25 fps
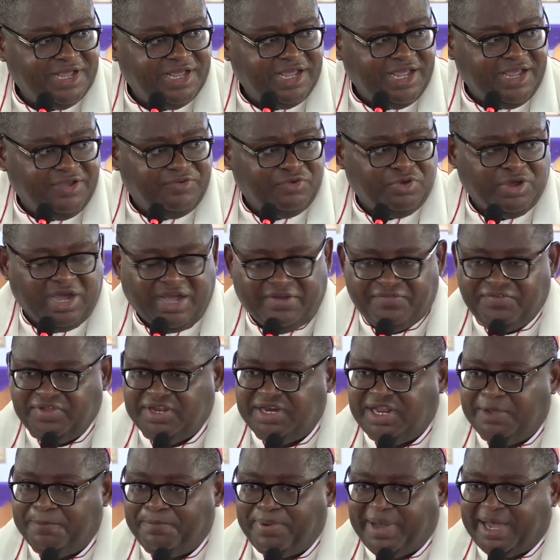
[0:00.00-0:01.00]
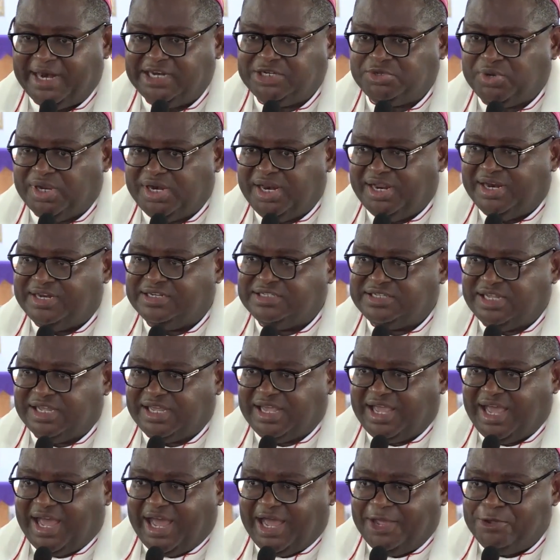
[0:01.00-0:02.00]
If you have in a parish where there is a
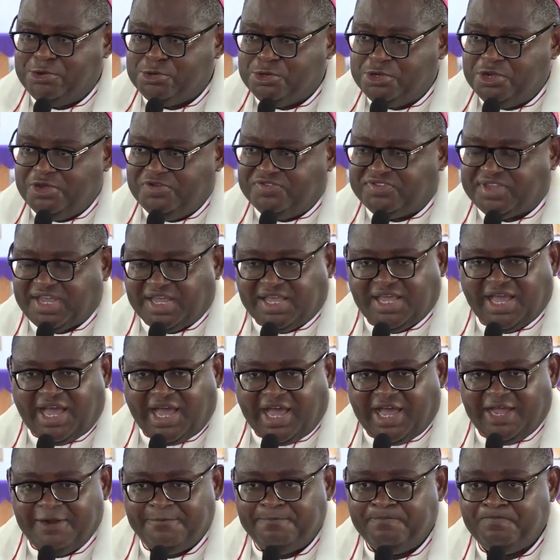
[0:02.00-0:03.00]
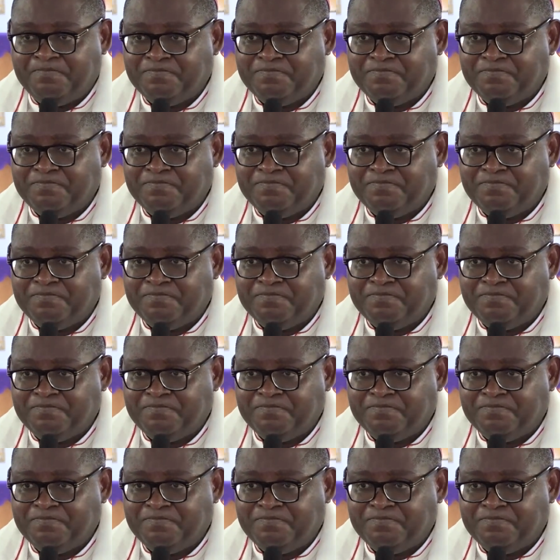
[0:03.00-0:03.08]
car, you use the car.